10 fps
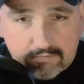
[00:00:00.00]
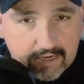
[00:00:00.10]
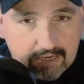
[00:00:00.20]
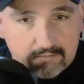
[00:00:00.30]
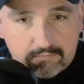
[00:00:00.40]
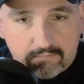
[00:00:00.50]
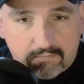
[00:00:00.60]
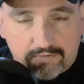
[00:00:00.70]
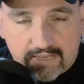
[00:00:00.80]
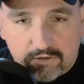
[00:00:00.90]
And
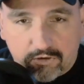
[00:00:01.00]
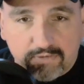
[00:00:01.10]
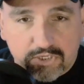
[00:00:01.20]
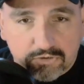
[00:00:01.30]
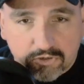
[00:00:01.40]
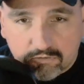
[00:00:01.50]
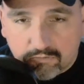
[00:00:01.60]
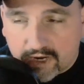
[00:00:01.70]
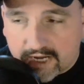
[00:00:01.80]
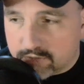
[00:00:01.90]
on that note, be sure to go
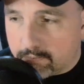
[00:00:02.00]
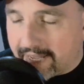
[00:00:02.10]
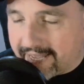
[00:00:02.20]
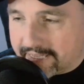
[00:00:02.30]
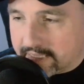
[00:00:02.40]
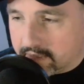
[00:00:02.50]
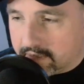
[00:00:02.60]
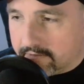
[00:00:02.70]
watch my